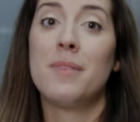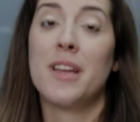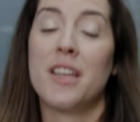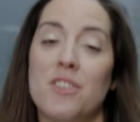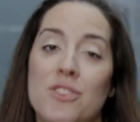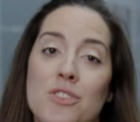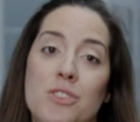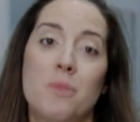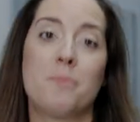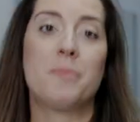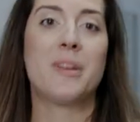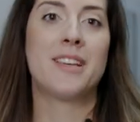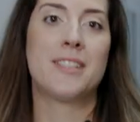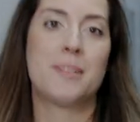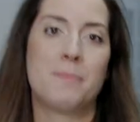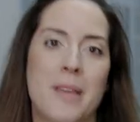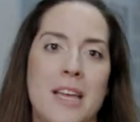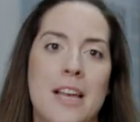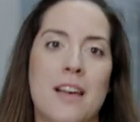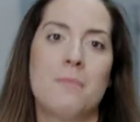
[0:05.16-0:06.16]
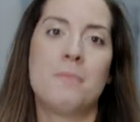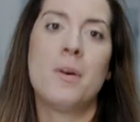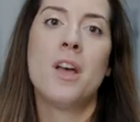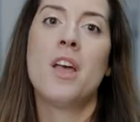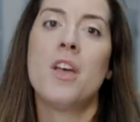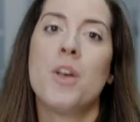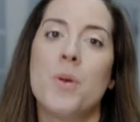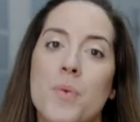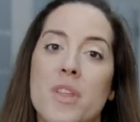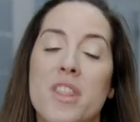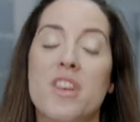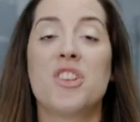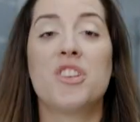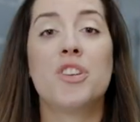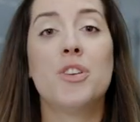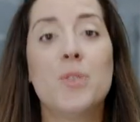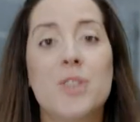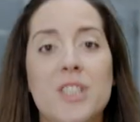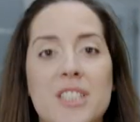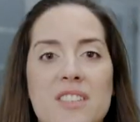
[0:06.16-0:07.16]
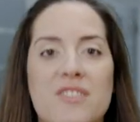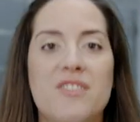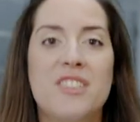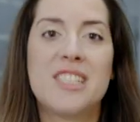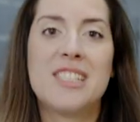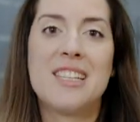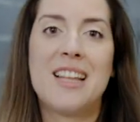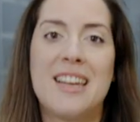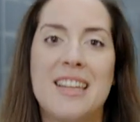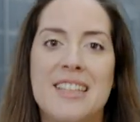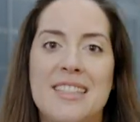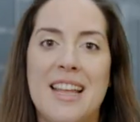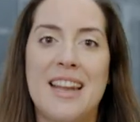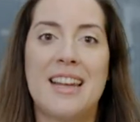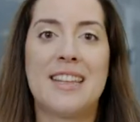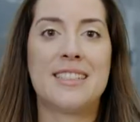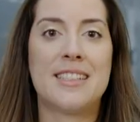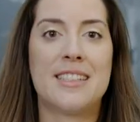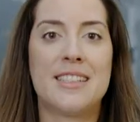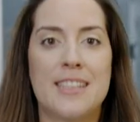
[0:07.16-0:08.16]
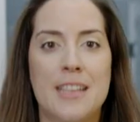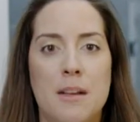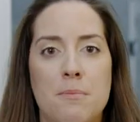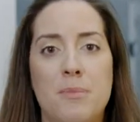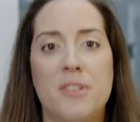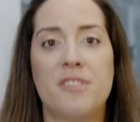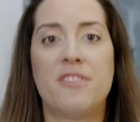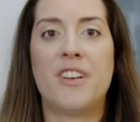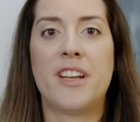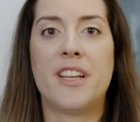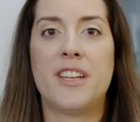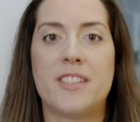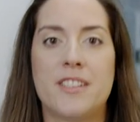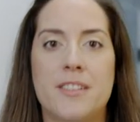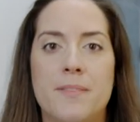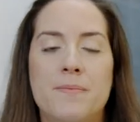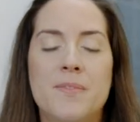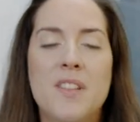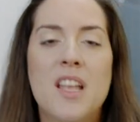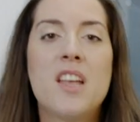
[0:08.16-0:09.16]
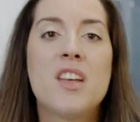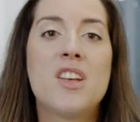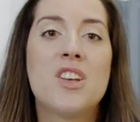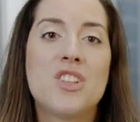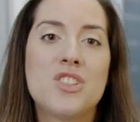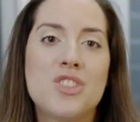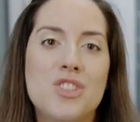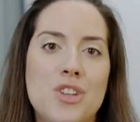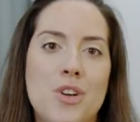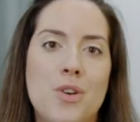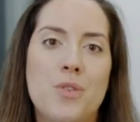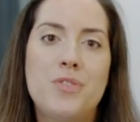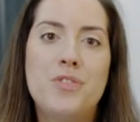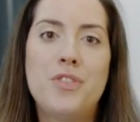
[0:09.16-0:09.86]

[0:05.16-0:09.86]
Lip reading: microscopy has become with our new artificial intelligence sample finder. So